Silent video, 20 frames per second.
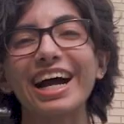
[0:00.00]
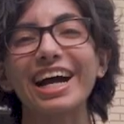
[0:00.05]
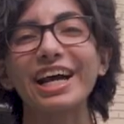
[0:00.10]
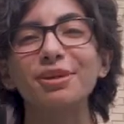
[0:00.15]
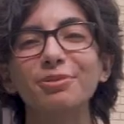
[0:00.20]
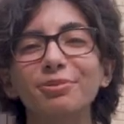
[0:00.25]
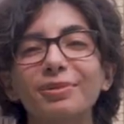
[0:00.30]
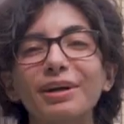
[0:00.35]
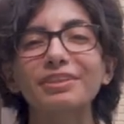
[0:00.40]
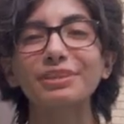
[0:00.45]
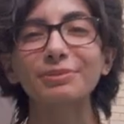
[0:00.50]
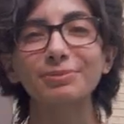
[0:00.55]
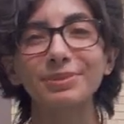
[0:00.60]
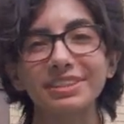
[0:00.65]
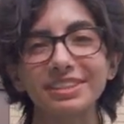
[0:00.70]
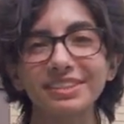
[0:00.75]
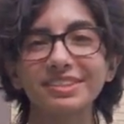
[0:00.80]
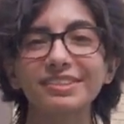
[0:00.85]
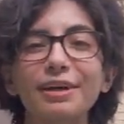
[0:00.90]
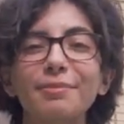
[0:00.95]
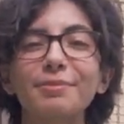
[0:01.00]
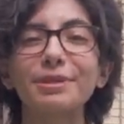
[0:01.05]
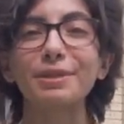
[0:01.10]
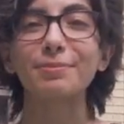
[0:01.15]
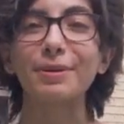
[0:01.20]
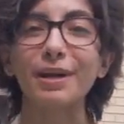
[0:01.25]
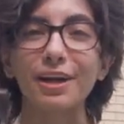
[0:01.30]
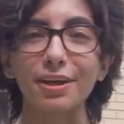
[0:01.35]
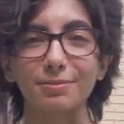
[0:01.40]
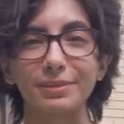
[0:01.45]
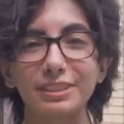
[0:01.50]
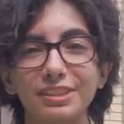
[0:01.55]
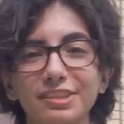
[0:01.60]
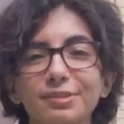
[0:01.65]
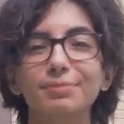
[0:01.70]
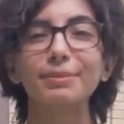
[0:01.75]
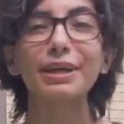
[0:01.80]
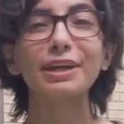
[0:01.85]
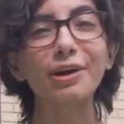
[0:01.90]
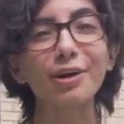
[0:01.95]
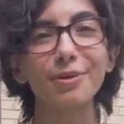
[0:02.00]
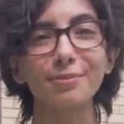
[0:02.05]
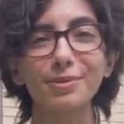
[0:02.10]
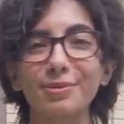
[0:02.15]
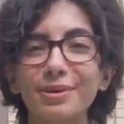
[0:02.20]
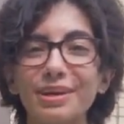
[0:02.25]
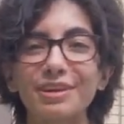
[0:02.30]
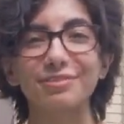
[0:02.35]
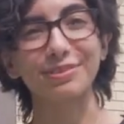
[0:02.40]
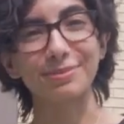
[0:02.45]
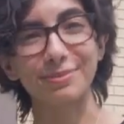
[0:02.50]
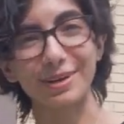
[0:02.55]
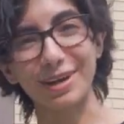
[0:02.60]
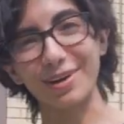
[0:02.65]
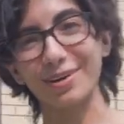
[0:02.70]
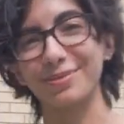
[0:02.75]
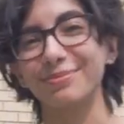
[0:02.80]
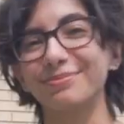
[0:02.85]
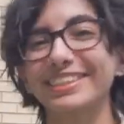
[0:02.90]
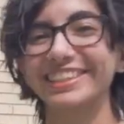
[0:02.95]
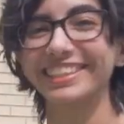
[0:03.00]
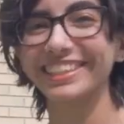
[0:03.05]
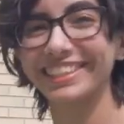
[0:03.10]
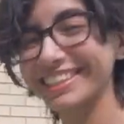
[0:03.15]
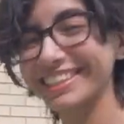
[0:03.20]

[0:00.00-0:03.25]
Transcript: Hi, welcome to the Summit Apartments, my home away from home.